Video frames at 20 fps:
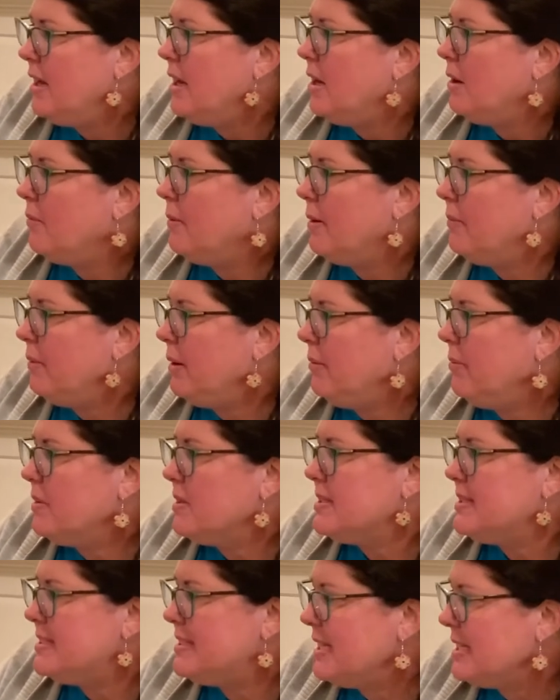When we were
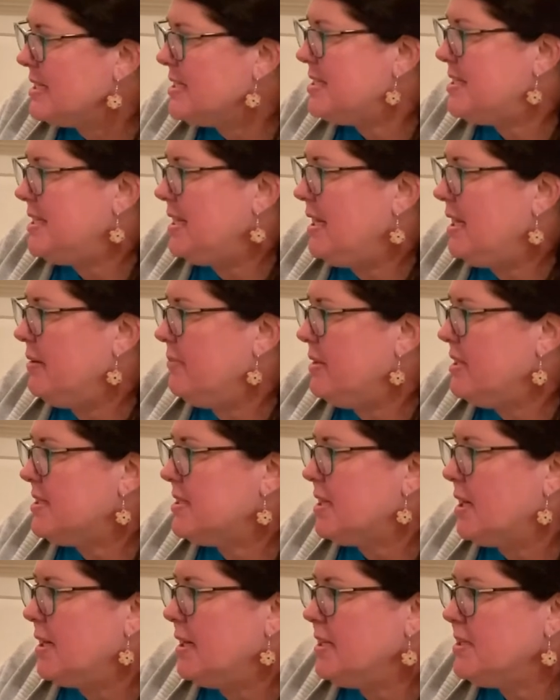16, we
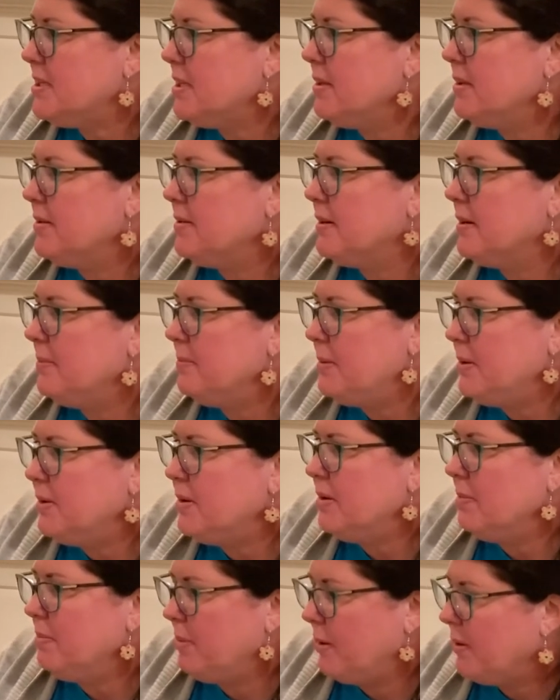started to learn
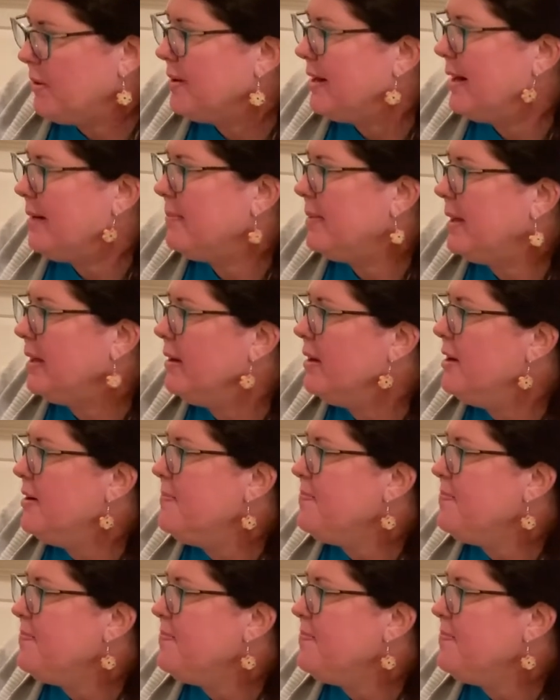computer programming.